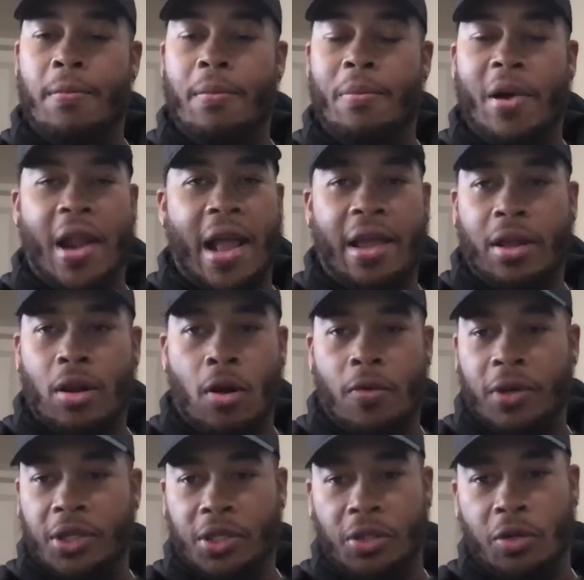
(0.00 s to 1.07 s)
but I can
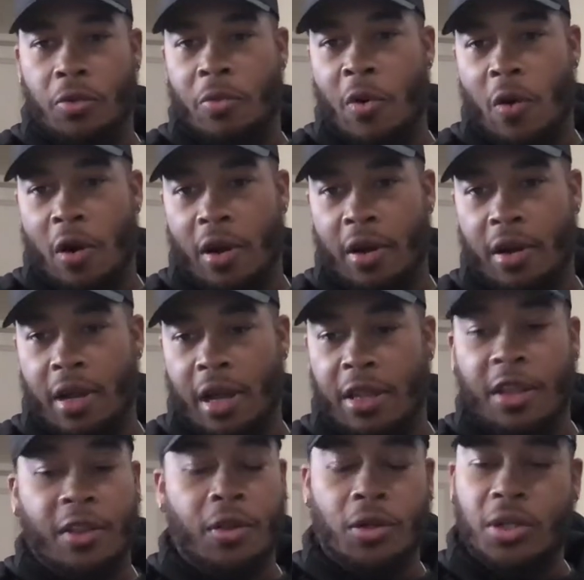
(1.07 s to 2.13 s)
always do more. And
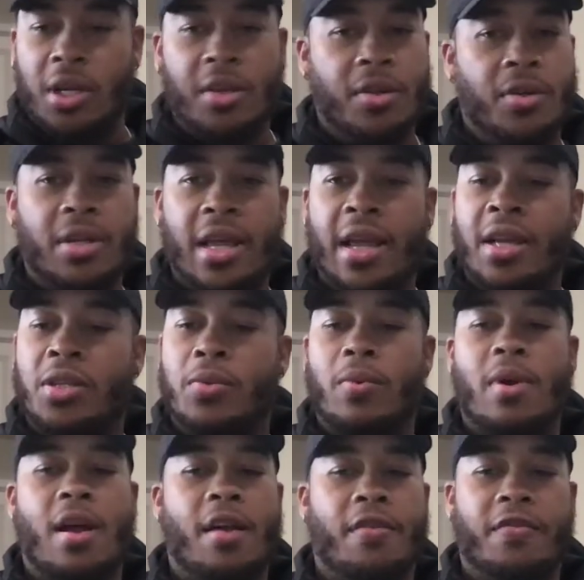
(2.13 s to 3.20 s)
then there's other days
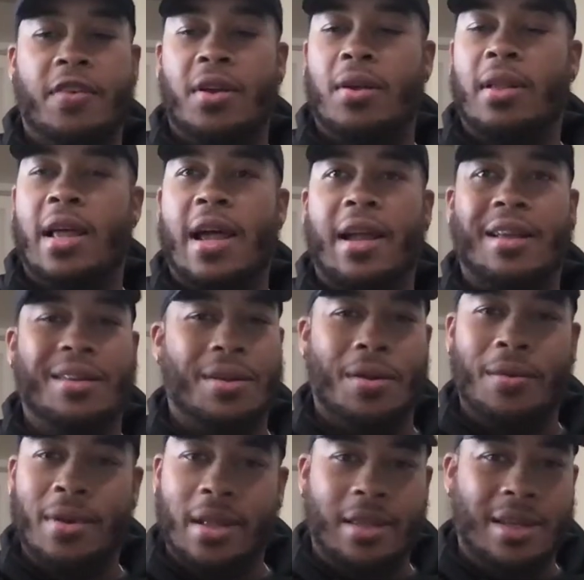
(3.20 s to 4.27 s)
where I feel like
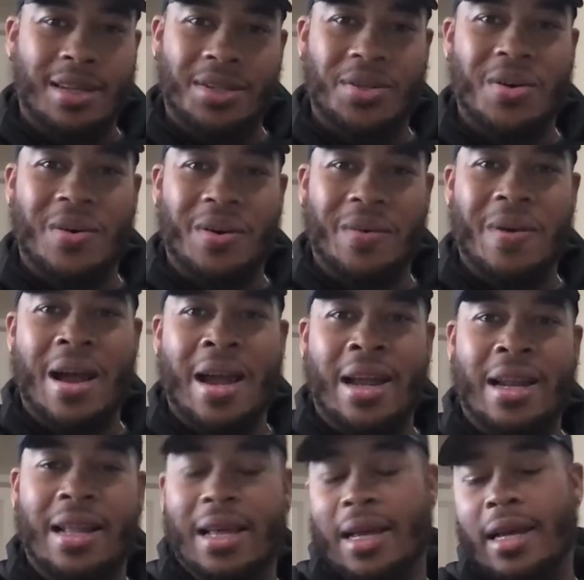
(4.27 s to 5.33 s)
nothing is going right,
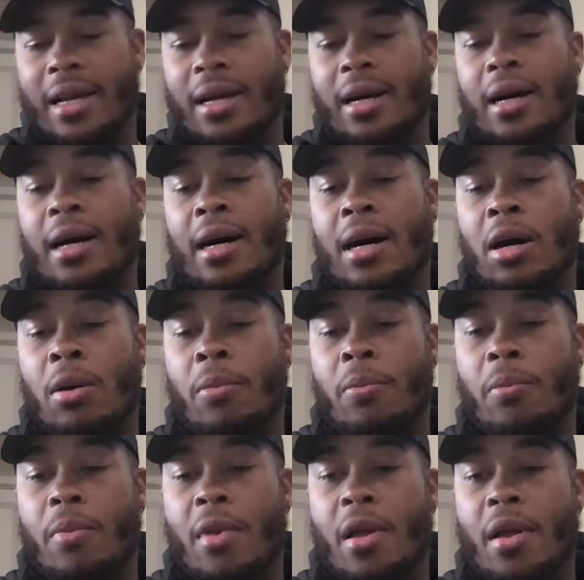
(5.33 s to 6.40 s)
um,
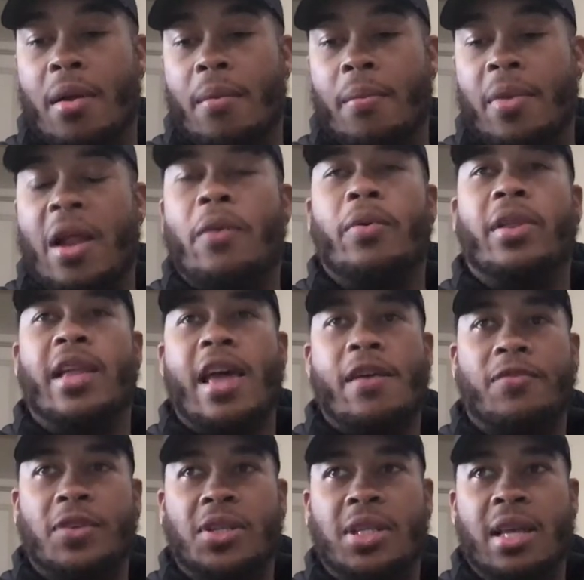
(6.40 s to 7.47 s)
but I really have
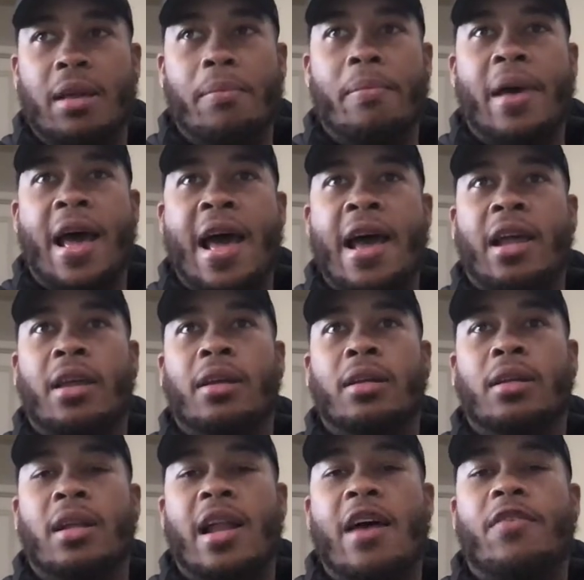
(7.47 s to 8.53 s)
to sit back
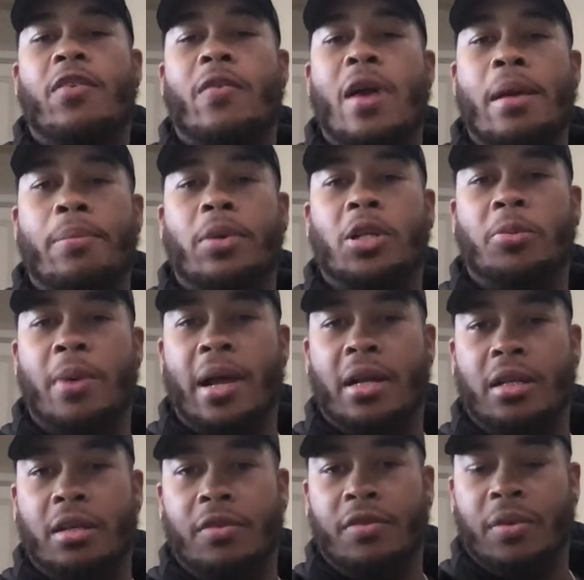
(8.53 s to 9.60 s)
and have the right
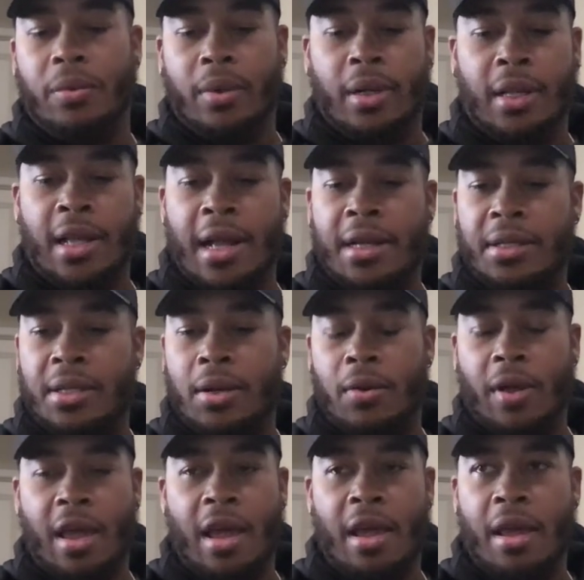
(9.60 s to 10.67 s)
perspective and realize that
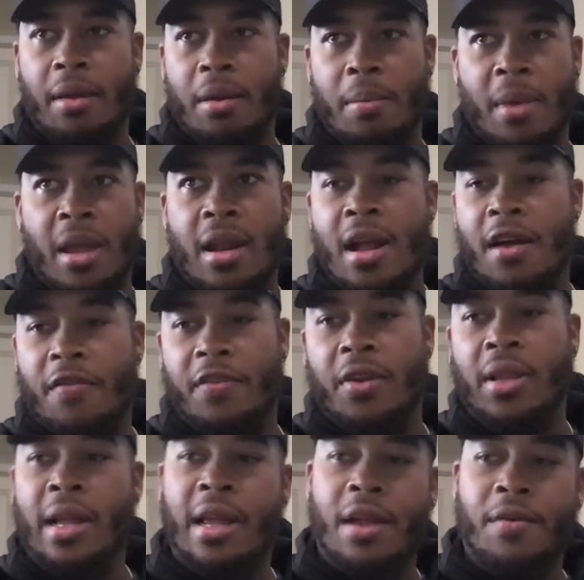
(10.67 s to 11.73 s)
okay, it may not feel
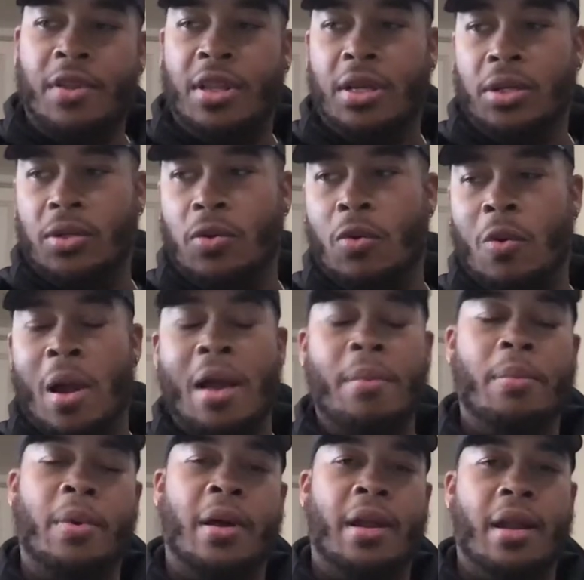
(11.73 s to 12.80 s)
like everything is doing right,
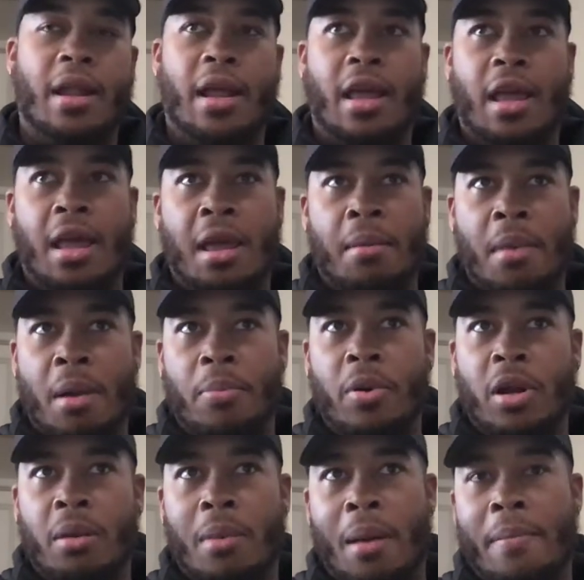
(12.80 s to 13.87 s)
but am I
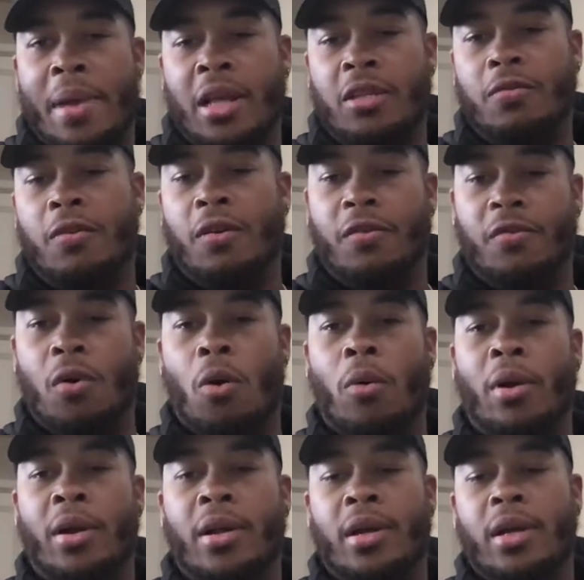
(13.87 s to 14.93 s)
putting my best foot forward?